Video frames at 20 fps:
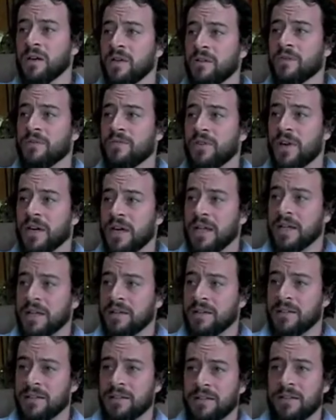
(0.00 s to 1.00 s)
find
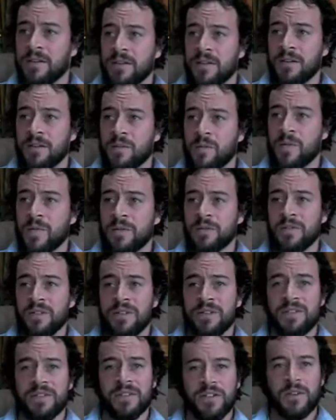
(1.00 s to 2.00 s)
that their
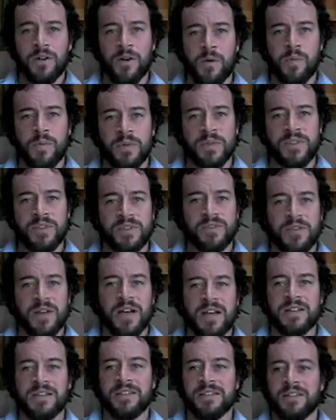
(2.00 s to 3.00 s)
ability to cope with
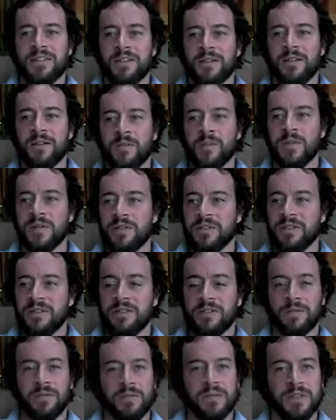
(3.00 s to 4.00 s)
stress and their ability
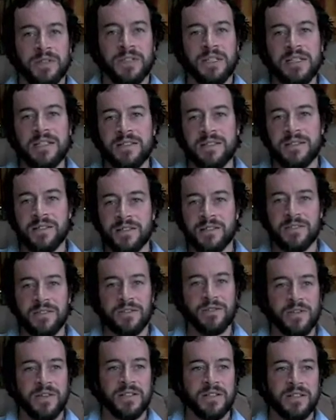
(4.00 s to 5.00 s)
to release the
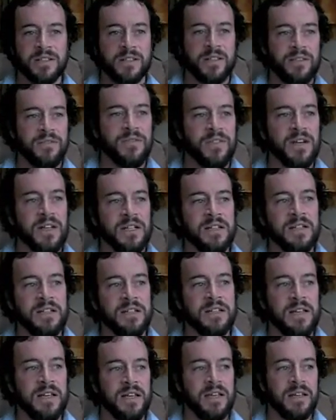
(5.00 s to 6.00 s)
stress that they find in a
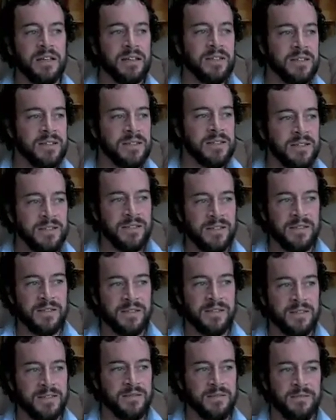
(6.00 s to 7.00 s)
day
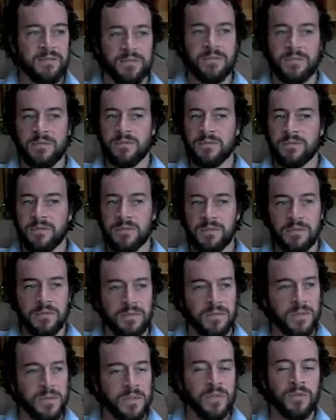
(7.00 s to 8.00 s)
is
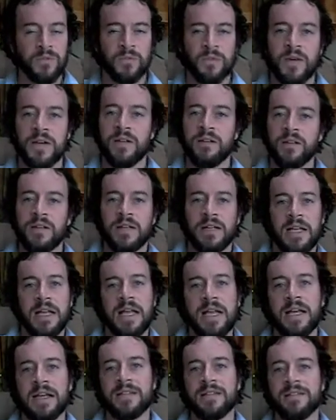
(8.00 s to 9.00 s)
greatly
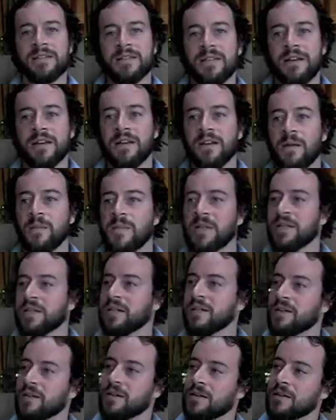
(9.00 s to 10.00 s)
enhanced. They come in
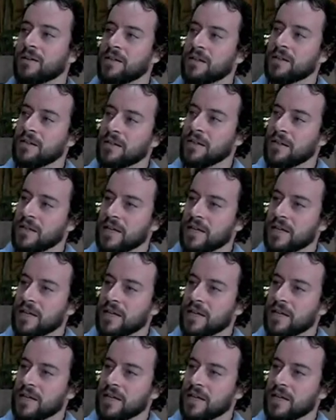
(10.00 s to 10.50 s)
here and